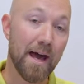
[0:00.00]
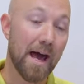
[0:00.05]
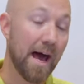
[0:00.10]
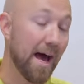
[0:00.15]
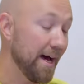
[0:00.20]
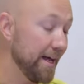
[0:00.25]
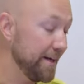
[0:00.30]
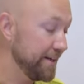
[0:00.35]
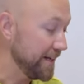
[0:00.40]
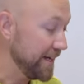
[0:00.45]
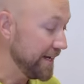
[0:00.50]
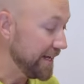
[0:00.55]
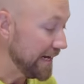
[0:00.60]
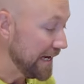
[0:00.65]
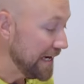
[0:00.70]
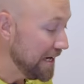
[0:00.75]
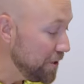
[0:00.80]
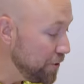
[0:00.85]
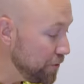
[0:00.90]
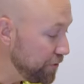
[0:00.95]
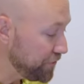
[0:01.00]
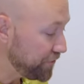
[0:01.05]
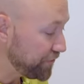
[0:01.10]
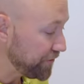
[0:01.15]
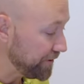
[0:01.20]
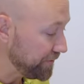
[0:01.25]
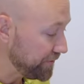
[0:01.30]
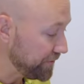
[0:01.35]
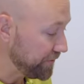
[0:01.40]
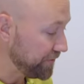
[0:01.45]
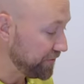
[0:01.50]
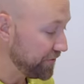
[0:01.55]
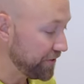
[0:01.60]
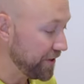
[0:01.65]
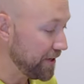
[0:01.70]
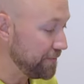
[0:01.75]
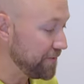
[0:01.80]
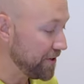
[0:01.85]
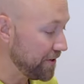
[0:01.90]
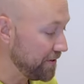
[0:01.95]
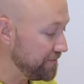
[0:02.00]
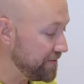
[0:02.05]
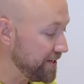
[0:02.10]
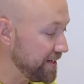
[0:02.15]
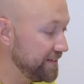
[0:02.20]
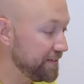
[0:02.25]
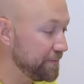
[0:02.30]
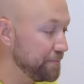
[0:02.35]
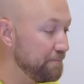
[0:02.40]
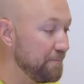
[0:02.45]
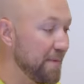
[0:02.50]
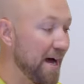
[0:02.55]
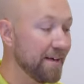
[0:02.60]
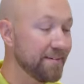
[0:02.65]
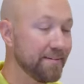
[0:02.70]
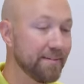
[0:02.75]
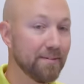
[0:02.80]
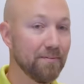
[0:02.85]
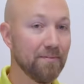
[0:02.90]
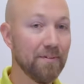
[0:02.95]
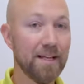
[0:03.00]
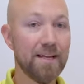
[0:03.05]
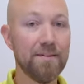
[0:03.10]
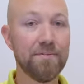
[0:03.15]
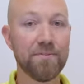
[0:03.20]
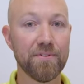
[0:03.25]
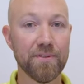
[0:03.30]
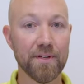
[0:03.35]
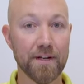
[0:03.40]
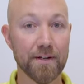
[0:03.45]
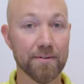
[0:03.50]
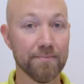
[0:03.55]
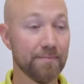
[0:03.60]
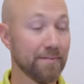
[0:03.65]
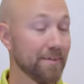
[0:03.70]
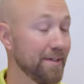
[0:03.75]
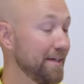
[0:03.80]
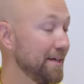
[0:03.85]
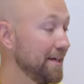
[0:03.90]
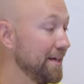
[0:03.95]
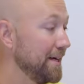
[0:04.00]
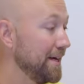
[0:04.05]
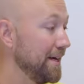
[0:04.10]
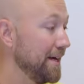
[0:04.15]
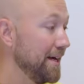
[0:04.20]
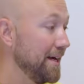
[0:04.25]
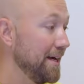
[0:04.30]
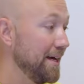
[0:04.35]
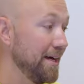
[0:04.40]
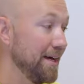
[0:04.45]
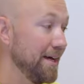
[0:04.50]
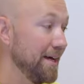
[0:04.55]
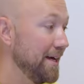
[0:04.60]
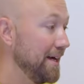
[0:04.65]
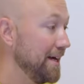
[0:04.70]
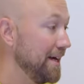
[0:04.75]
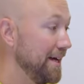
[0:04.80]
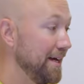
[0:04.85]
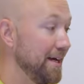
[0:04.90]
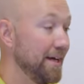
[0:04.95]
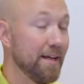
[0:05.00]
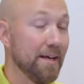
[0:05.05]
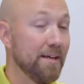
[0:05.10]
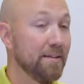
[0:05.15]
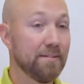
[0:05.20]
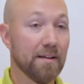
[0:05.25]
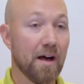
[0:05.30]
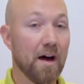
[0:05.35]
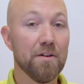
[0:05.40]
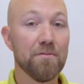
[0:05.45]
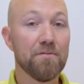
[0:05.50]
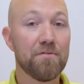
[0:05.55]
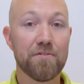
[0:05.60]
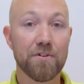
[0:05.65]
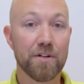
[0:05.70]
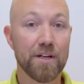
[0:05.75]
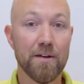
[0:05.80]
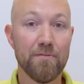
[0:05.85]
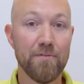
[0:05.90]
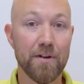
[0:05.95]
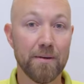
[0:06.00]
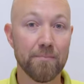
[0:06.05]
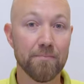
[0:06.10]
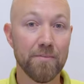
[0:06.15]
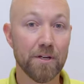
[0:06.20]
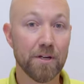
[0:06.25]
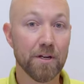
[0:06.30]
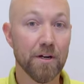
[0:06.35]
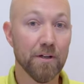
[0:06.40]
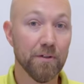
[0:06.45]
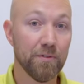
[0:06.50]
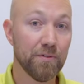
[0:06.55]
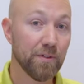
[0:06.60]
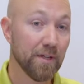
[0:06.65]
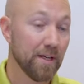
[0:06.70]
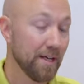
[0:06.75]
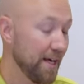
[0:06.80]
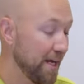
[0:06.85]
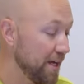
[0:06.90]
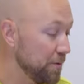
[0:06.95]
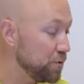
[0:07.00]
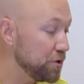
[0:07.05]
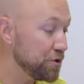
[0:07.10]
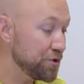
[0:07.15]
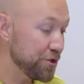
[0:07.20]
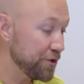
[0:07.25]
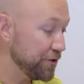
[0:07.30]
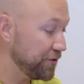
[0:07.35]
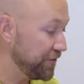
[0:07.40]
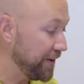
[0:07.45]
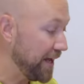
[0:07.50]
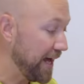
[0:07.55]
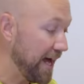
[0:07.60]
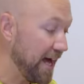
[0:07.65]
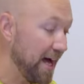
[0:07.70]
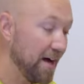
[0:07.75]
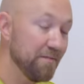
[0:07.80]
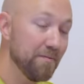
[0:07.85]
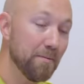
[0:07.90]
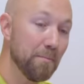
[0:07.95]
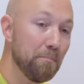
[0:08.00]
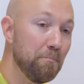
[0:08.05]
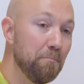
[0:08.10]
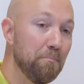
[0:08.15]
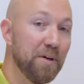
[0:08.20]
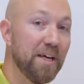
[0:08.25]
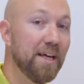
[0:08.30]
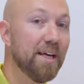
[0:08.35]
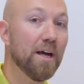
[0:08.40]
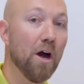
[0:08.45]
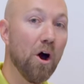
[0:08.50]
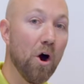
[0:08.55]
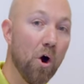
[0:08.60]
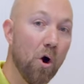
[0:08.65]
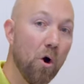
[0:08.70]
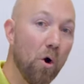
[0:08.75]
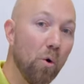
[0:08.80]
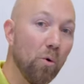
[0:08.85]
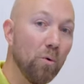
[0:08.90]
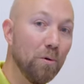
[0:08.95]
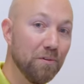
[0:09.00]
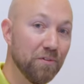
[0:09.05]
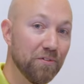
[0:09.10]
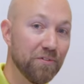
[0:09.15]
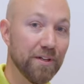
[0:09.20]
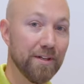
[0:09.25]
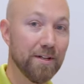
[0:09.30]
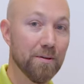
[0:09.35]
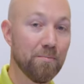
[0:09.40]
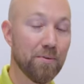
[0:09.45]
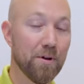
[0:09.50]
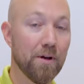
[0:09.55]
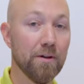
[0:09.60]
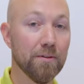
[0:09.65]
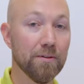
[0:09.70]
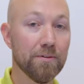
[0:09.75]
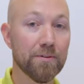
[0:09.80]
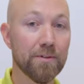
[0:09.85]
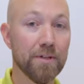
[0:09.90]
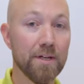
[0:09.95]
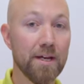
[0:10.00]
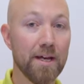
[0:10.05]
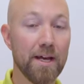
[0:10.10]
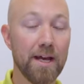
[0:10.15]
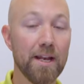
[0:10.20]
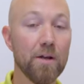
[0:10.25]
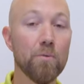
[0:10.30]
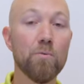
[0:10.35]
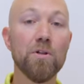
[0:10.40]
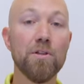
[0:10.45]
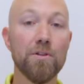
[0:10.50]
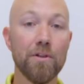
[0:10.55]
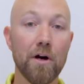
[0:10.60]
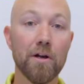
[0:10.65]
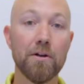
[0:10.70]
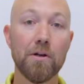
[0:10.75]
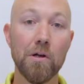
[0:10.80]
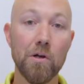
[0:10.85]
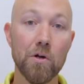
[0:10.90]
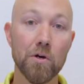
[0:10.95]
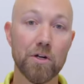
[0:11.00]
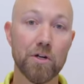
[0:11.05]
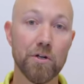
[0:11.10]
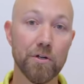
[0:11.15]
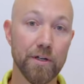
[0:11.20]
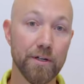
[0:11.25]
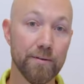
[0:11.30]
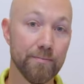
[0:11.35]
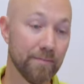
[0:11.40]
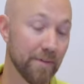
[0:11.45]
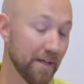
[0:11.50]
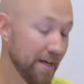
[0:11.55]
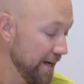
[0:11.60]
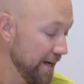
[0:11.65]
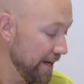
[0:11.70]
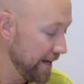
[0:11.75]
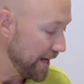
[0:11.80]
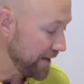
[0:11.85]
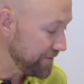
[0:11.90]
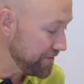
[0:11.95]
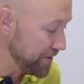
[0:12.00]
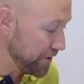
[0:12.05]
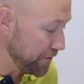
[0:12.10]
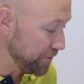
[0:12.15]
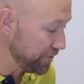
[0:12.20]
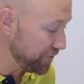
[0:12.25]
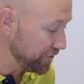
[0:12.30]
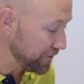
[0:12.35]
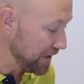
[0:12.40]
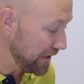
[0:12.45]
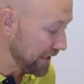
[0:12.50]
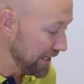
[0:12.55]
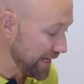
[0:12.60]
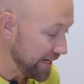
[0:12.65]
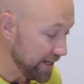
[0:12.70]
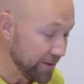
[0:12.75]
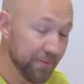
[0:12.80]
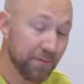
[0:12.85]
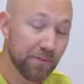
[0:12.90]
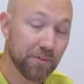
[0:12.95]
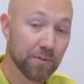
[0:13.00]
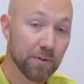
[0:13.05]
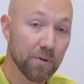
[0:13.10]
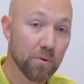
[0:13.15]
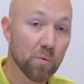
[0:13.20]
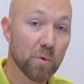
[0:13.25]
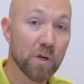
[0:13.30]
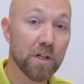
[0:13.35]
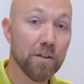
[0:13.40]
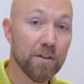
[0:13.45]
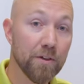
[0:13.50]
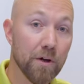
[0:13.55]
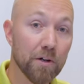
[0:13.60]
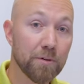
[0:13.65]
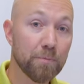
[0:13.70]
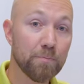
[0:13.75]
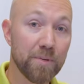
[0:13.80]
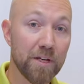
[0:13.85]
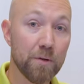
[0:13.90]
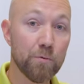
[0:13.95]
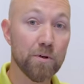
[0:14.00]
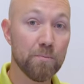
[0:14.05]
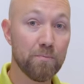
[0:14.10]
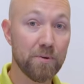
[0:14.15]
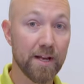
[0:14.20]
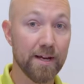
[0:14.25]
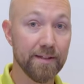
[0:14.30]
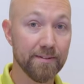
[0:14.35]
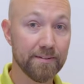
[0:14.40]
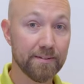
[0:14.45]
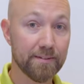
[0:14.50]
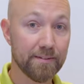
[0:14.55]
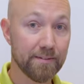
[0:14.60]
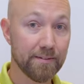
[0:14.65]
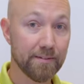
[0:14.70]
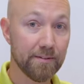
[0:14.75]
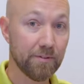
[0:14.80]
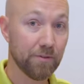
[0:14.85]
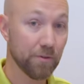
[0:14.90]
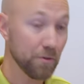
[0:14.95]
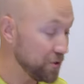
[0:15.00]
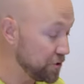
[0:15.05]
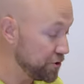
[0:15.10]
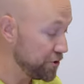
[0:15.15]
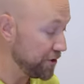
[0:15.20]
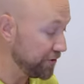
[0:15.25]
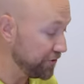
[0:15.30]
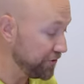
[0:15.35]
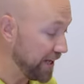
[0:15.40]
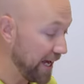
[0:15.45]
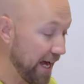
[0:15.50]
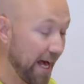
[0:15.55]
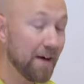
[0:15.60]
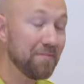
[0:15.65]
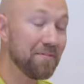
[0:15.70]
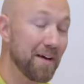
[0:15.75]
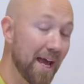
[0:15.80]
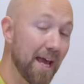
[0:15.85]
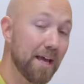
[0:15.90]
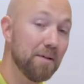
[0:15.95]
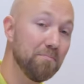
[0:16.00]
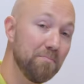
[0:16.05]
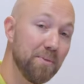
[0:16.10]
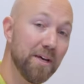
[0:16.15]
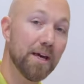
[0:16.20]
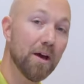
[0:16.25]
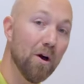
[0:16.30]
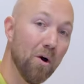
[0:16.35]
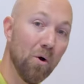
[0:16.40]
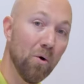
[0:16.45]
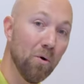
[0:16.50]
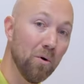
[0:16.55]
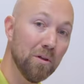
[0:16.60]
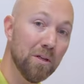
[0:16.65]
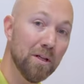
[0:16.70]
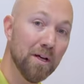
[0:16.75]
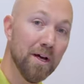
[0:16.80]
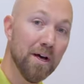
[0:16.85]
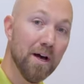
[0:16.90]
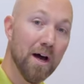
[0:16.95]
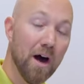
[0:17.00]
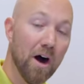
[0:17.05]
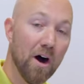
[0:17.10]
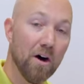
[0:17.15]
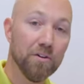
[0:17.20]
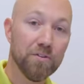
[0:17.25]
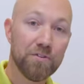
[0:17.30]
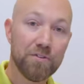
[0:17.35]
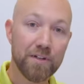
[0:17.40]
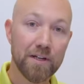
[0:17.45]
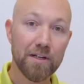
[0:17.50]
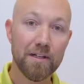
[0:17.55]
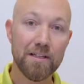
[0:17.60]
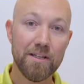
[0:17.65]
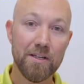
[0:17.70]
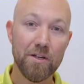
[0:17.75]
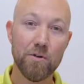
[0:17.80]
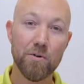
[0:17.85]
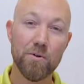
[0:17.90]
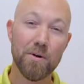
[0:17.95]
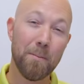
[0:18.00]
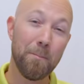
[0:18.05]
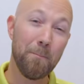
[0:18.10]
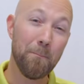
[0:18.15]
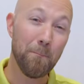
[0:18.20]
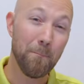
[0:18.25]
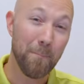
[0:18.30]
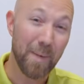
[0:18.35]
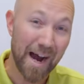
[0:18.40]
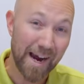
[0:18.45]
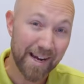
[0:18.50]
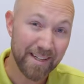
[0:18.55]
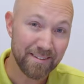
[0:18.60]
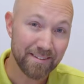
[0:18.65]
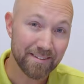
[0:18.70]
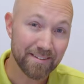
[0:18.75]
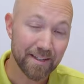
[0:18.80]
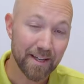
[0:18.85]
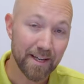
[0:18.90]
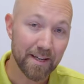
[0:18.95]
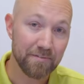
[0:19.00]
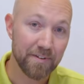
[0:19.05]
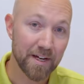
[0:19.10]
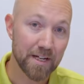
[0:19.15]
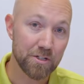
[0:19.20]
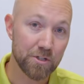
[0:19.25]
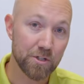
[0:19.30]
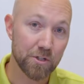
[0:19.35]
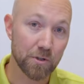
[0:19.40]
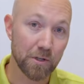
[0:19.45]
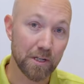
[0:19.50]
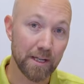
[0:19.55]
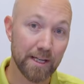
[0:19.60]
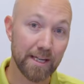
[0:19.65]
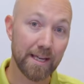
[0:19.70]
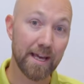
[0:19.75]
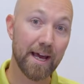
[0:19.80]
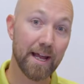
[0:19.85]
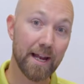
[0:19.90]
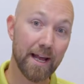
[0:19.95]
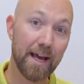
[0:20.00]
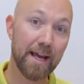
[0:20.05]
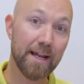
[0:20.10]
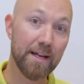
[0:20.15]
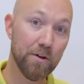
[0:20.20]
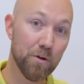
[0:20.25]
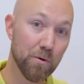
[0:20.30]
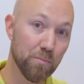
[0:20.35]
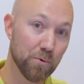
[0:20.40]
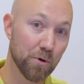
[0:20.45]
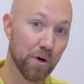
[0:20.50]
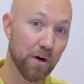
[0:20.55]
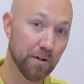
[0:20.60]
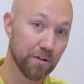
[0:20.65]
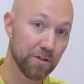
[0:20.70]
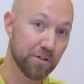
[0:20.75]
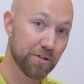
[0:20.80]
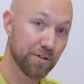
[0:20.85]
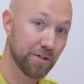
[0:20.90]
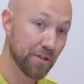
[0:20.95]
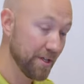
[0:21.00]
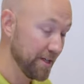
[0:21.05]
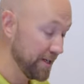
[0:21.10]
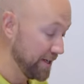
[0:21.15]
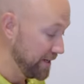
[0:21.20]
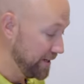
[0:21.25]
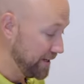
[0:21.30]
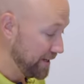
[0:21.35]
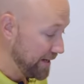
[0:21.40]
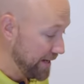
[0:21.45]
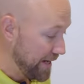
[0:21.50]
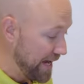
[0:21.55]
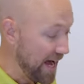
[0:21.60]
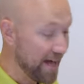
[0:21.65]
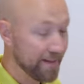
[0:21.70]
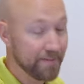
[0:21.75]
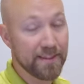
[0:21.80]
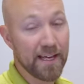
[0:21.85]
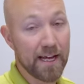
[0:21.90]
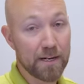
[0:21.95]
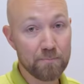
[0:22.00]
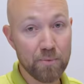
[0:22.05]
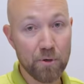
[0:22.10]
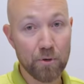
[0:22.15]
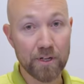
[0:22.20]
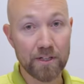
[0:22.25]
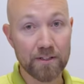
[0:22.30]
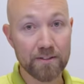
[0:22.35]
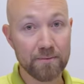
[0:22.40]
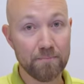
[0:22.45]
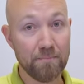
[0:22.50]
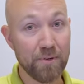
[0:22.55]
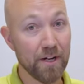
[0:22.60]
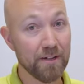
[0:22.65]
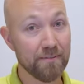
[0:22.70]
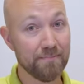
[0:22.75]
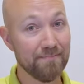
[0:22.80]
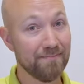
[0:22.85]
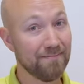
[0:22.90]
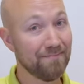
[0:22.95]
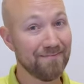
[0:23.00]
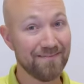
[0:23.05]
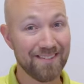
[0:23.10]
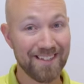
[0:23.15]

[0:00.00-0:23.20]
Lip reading: and it loses some of these massive leaves here, it is unforgiving, because it will just have big holes in the plant and it will not look good. And those leaves will not be replaced. So you just have a big hole until you might eventually get a new branch at that point, but